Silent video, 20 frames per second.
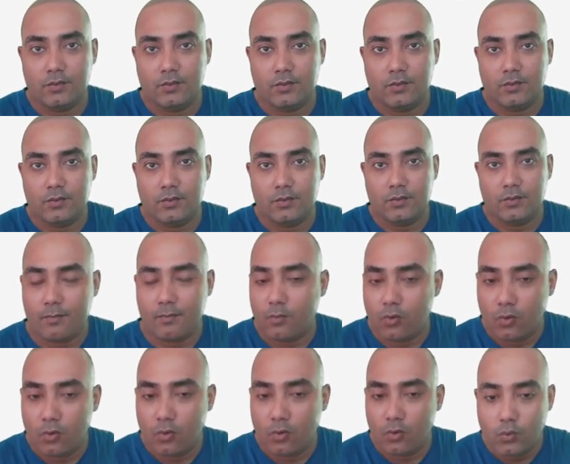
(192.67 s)
Now there are
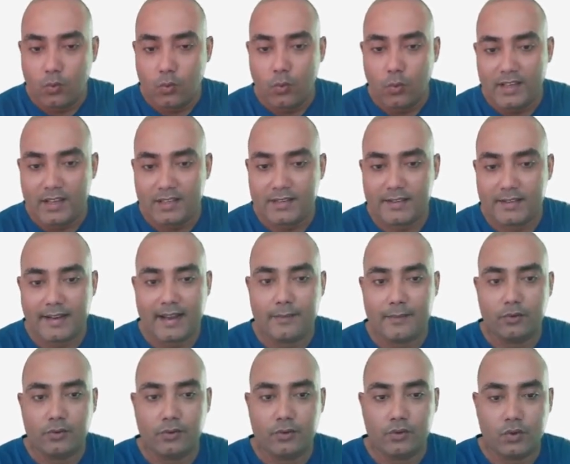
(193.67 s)
more 2 ways that I'm
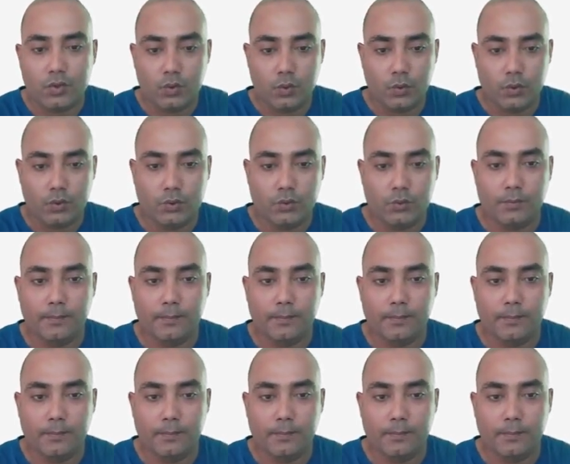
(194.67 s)
going to show you.